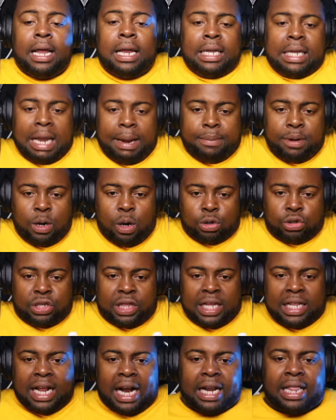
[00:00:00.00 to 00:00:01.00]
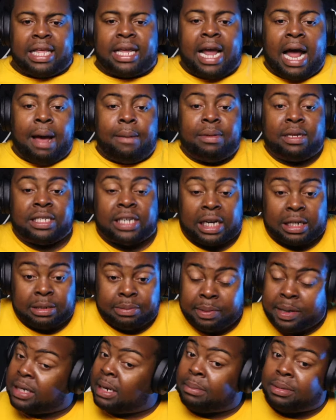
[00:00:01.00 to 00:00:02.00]
Let me know what you think down in the comment section
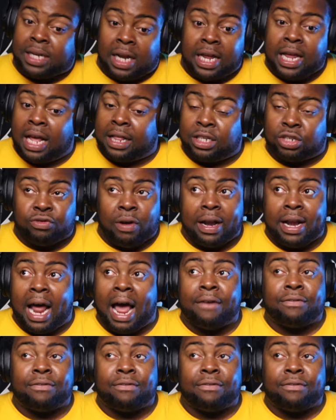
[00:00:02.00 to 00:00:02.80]
because I'm telling you this right now.